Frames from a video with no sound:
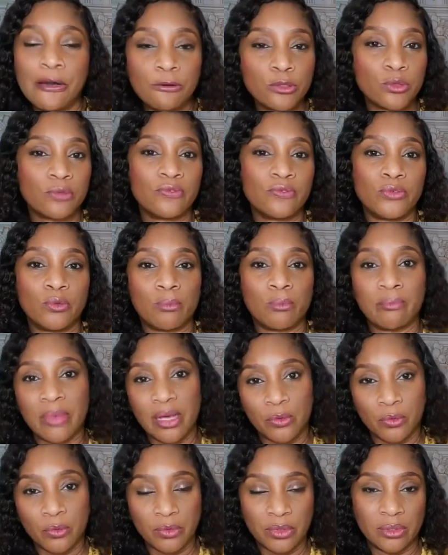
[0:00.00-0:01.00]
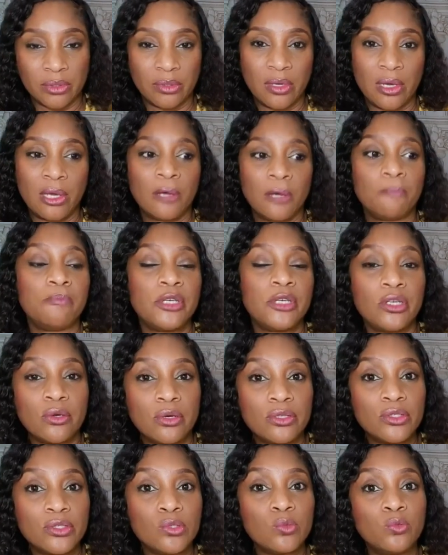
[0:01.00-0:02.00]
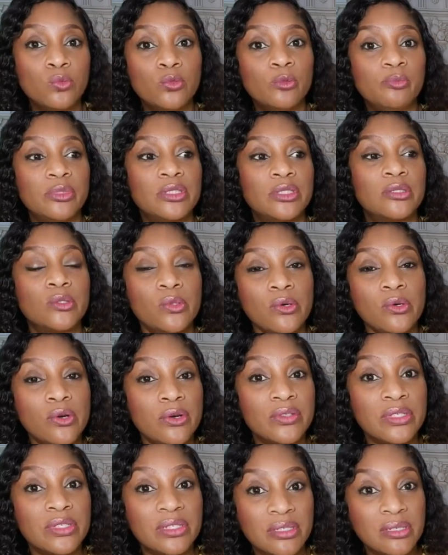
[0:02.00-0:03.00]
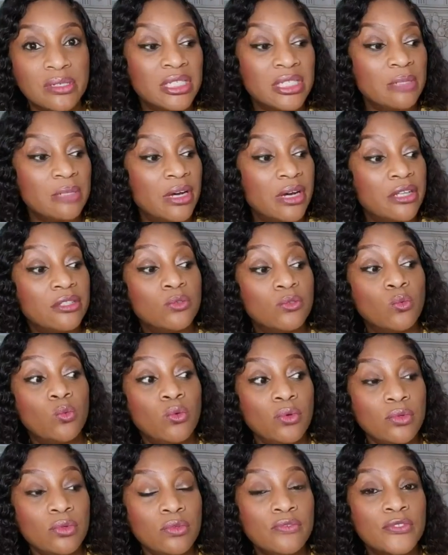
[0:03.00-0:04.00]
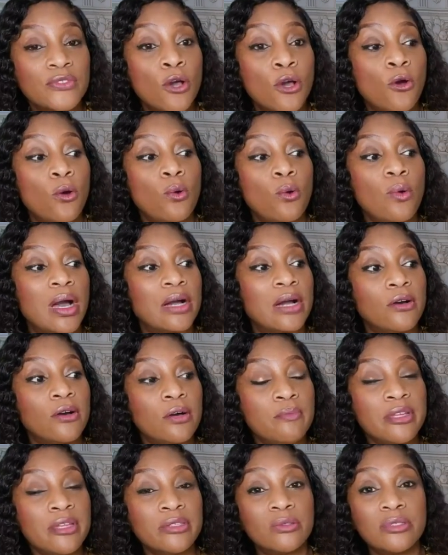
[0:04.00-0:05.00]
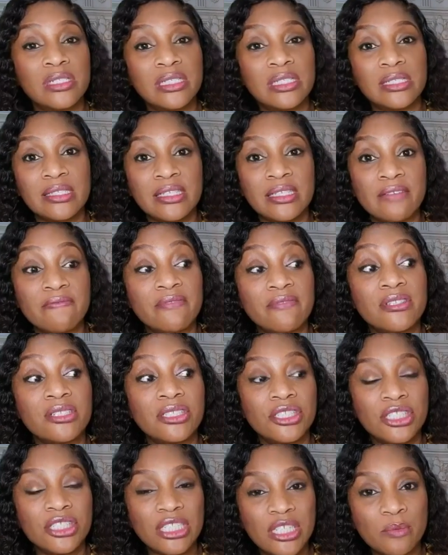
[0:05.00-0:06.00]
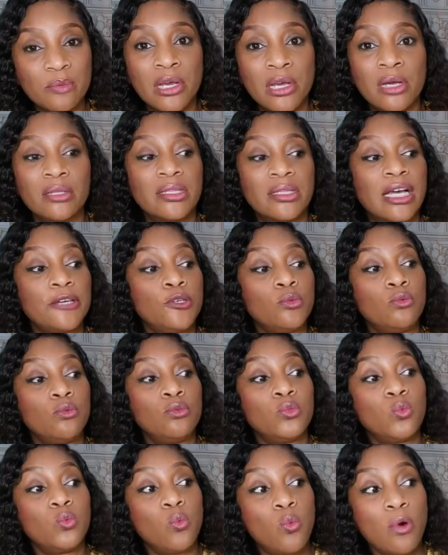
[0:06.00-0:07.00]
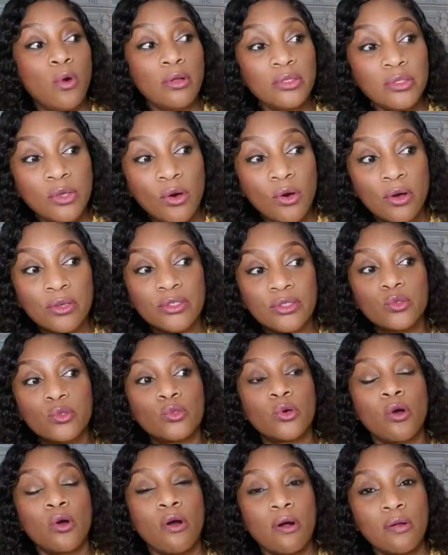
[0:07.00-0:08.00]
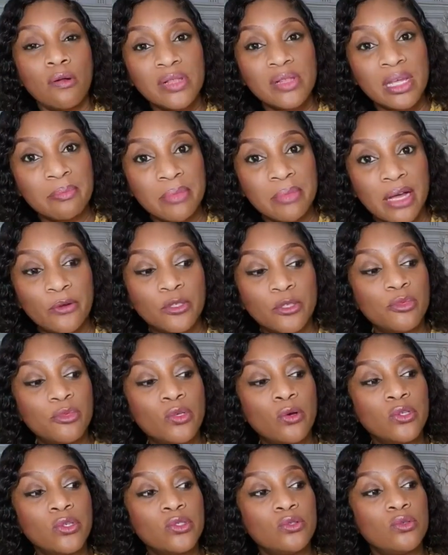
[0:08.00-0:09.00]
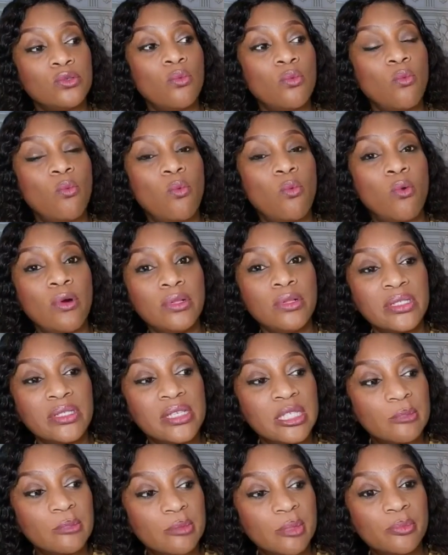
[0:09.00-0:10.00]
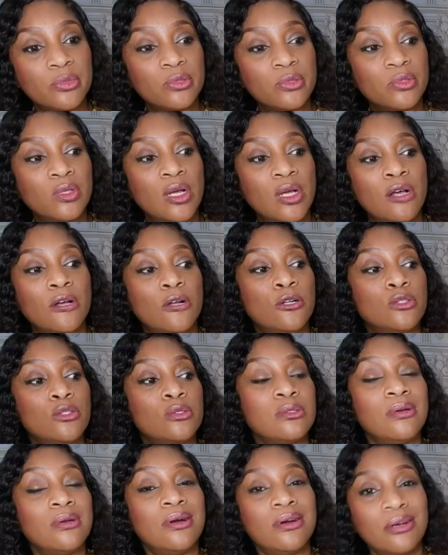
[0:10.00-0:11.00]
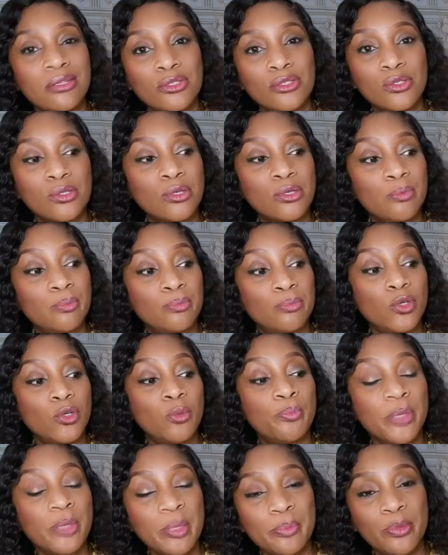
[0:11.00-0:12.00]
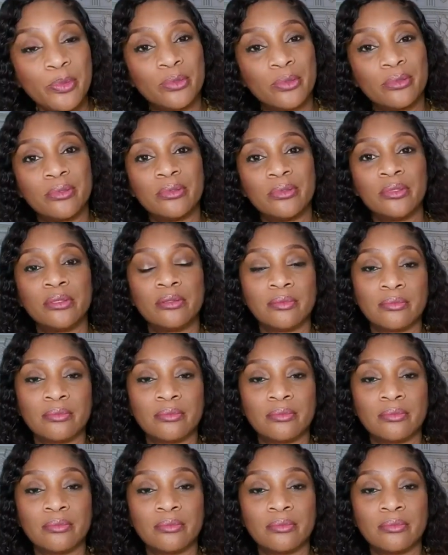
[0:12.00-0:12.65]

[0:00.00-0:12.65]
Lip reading: out of your mouth, because you would be so concerned about the wolves who are coming to deceive the sheep that you would want us to call them out, because you don't want these people to hurt your people.